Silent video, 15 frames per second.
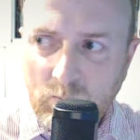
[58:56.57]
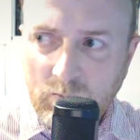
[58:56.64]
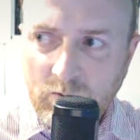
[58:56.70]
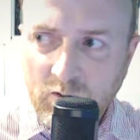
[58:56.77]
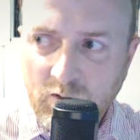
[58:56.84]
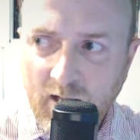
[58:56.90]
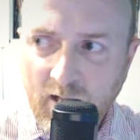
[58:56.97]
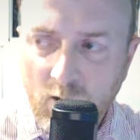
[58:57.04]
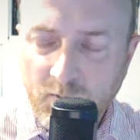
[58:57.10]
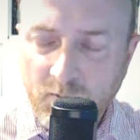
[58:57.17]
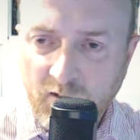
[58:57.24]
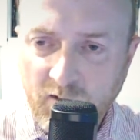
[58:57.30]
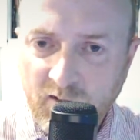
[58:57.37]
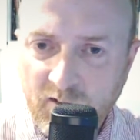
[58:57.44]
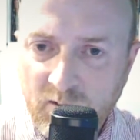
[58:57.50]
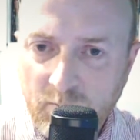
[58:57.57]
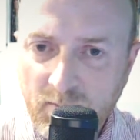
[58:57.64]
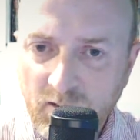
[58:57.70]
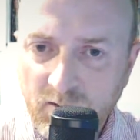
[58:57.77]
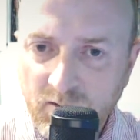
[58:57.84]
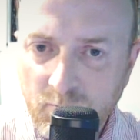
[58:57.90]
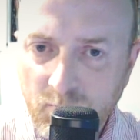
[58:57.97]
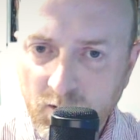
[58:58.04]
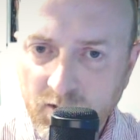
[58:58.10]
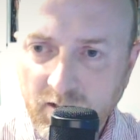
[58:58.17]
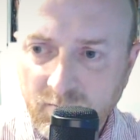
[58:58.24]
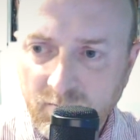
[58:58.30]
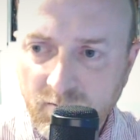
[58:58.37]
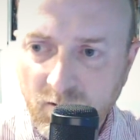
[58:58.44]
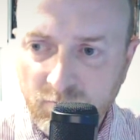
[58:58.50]
just that opportunity to build the body
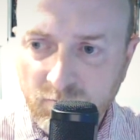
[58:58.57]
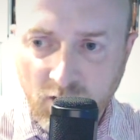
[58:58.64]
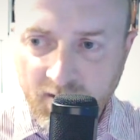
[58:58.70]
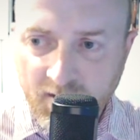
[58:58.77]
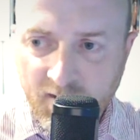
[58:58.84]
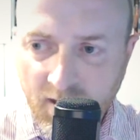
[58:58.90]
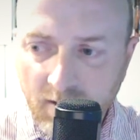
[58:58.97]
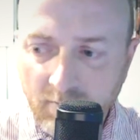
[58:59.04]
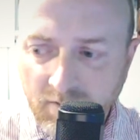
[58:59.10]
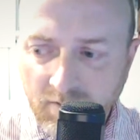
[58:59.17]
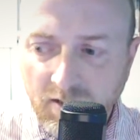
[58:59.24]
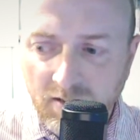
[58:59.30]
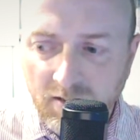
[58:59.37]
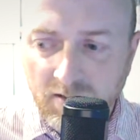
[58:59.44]
of Christ up, you know, because